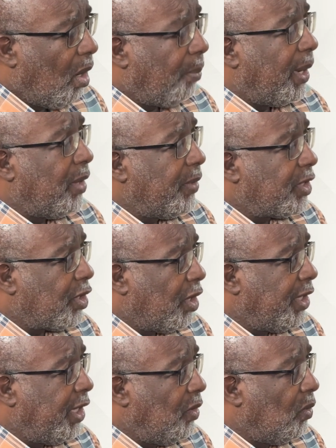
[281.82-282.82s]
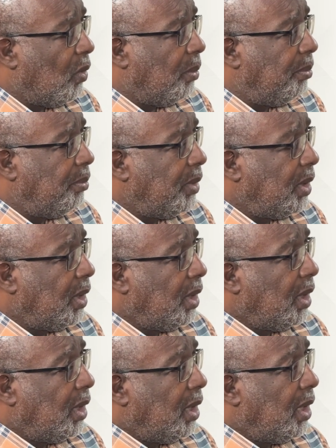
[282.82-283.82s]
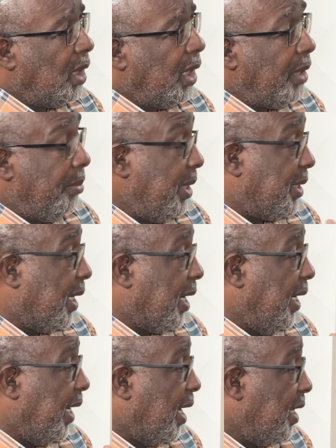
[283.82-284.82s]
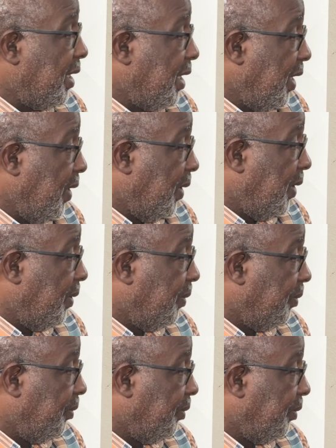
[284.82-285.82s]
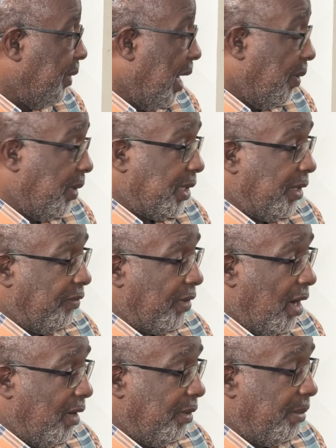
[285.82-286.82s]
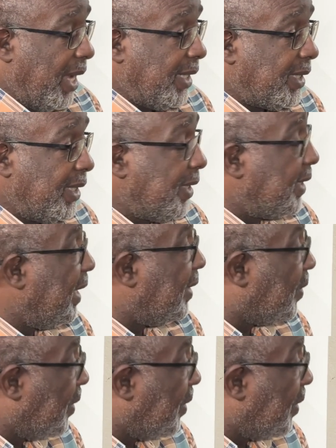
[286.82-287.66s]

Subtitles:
Upon returning home, it basically continued. I was involved in my citizen